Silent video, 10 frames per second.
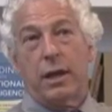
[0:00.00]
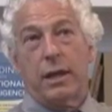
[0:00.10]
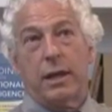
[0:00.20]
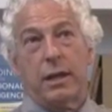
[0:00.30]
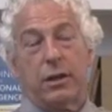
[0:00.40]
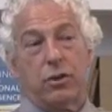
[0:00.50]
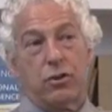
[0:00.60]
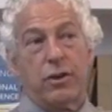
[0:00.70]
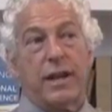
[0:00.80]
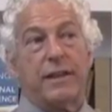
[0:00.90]
in
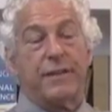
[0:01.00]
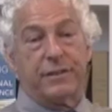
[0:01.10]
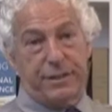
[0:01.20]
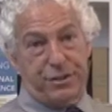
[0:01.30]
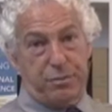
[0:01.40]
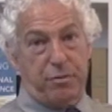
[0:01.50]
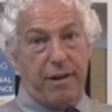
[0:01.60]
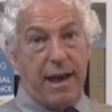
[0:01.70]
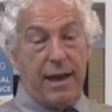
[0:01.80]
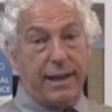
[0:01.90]
creating this leadership
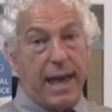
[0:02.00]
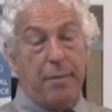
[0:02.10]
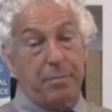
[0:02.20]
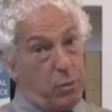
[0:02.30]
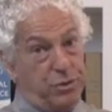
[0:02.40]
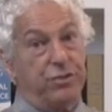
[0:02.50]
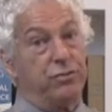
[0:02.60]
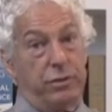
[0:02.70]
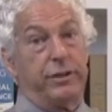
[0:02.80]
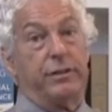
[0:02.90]
gap, but which
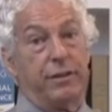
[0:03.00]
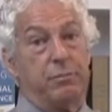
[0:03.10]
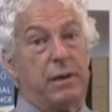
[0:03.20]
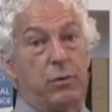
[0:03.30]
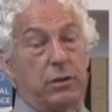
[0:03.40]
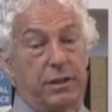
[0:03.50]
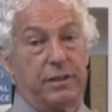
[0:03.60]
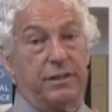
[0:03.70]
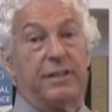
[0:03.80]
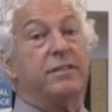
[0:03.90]
is really, you may want to
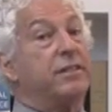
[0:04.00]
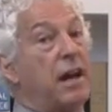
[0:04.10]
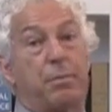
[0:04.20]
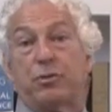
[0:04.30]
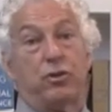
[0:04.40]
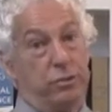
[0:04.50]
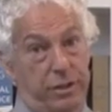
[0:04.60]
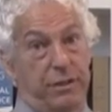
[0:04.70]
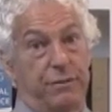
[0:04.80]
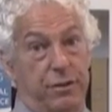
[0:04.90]
look at this, it's an
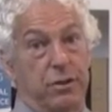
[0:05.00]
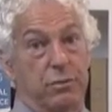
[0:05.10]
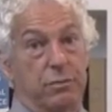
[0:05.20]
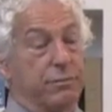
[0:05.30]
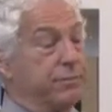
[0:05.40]
opportunity for you.